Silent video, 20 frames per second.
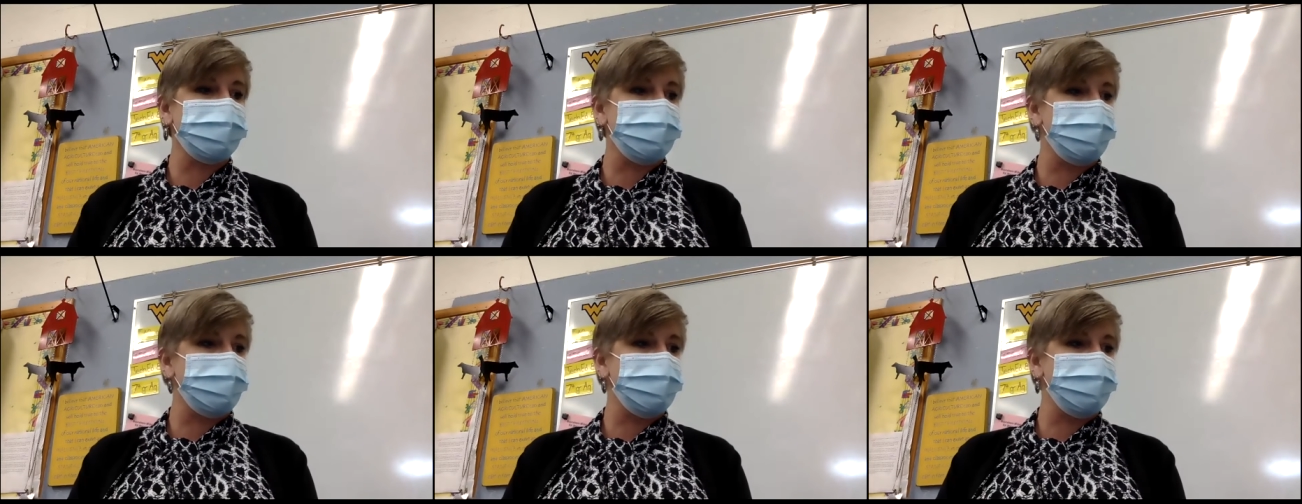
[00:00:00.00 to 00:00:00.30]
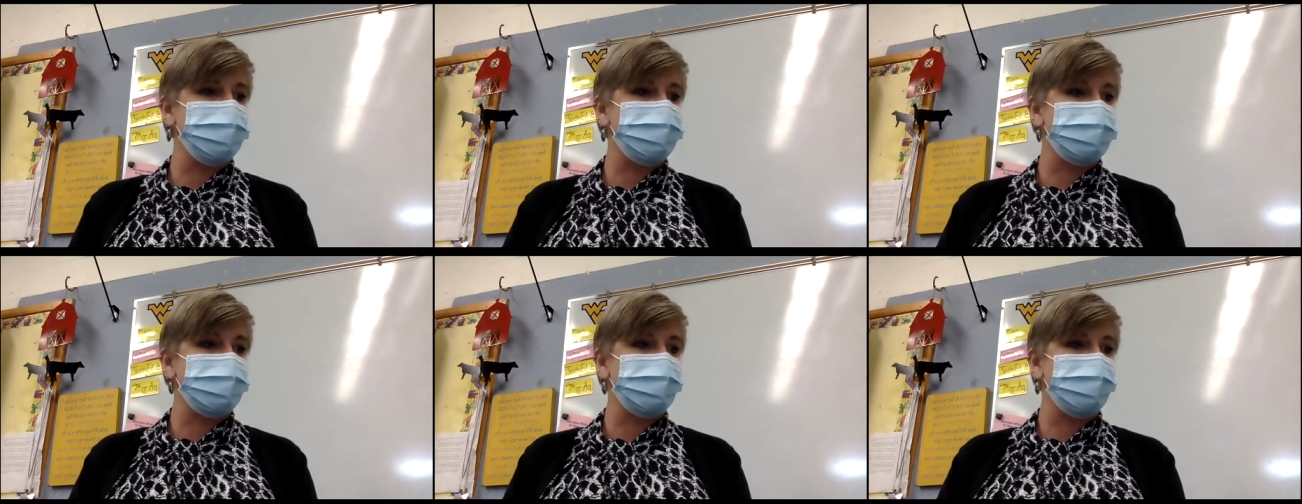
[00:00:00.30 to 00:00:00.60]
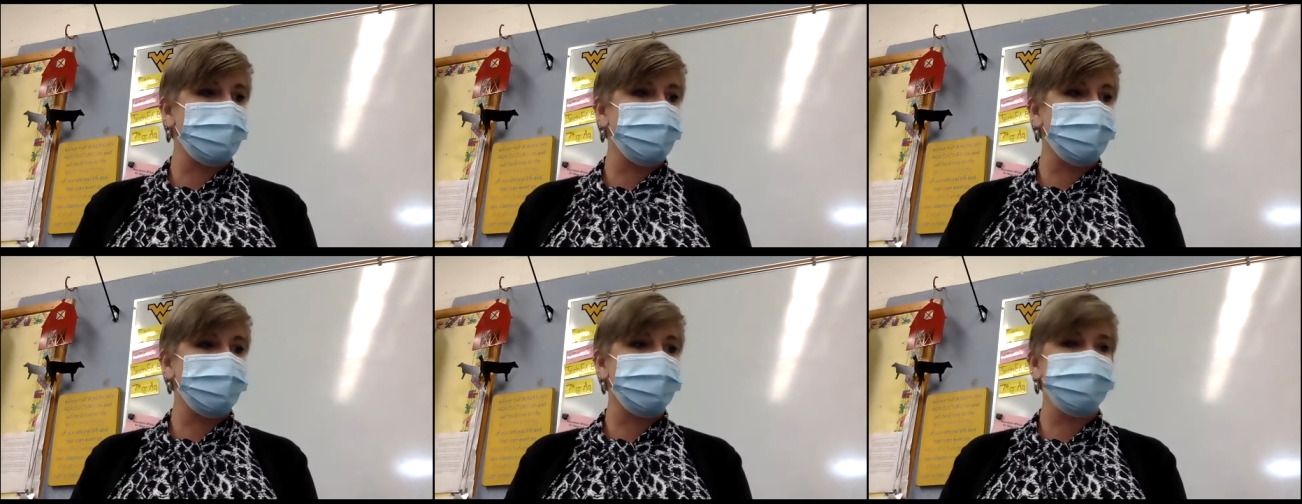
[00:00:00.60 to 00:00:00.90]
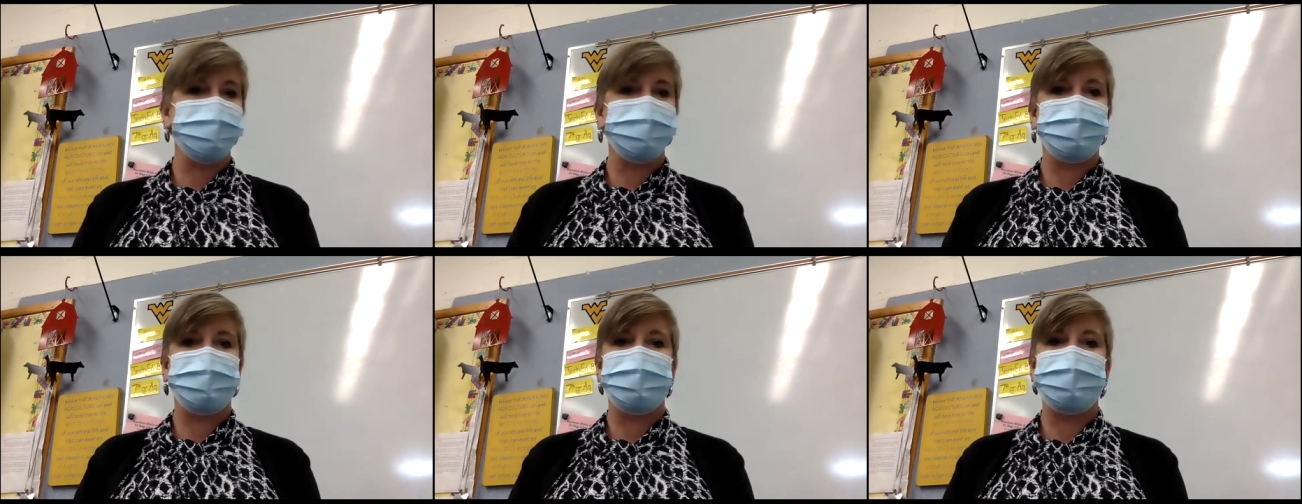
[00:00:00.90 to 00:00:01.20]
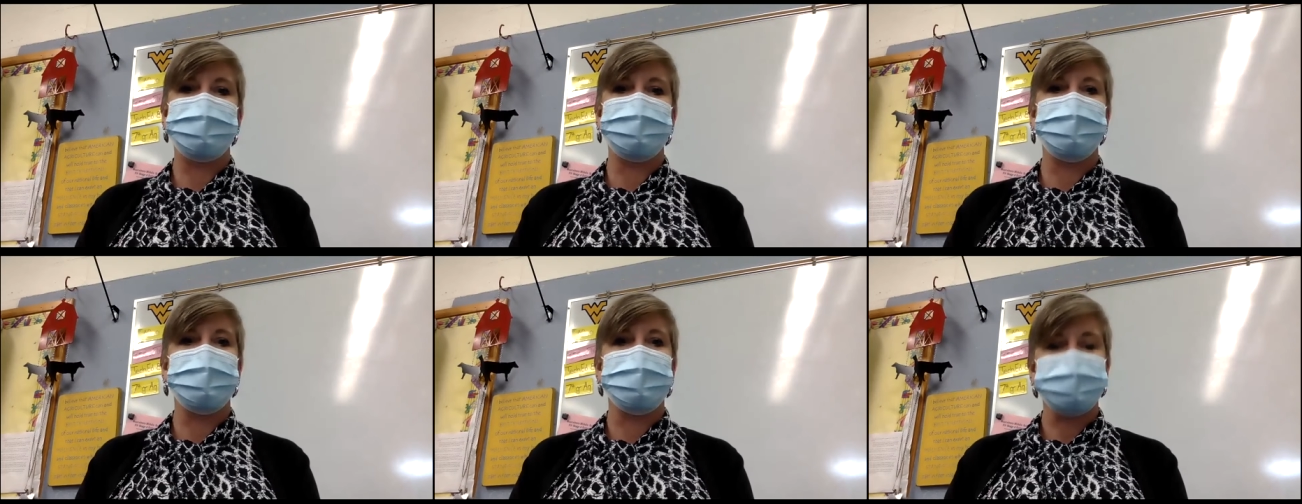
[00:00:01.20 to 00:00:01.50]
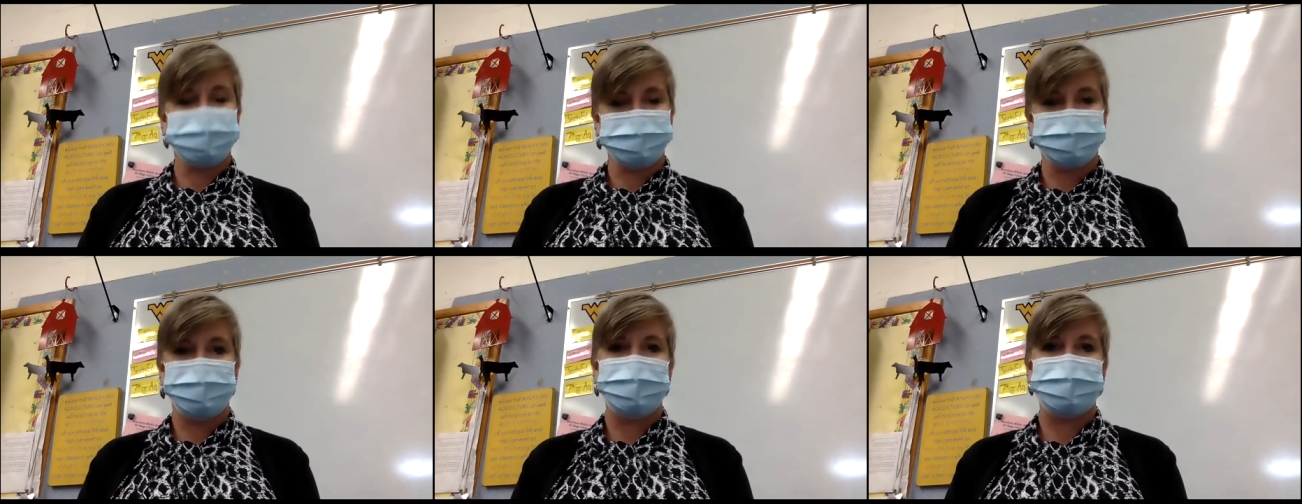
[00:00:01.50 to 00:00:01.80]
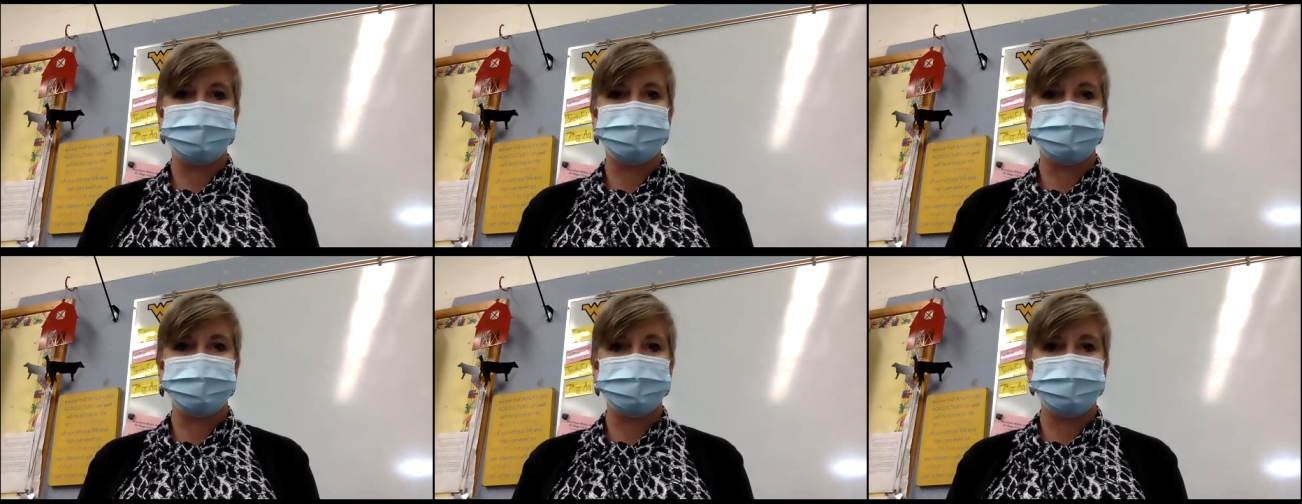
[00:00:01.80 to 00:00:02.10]
and a B day for your related arts
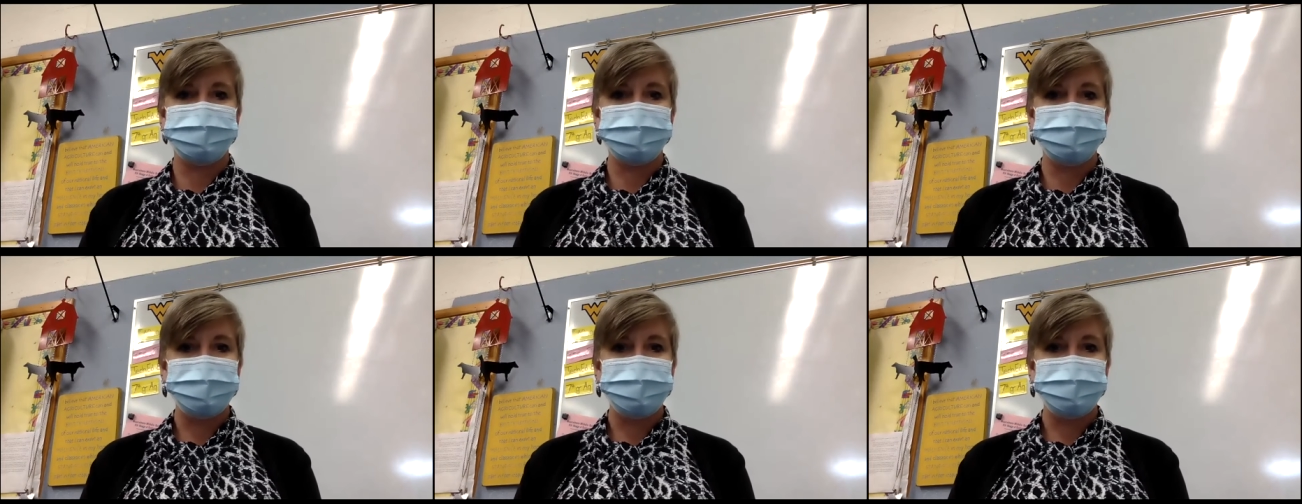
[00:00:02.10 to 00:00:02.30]
classes.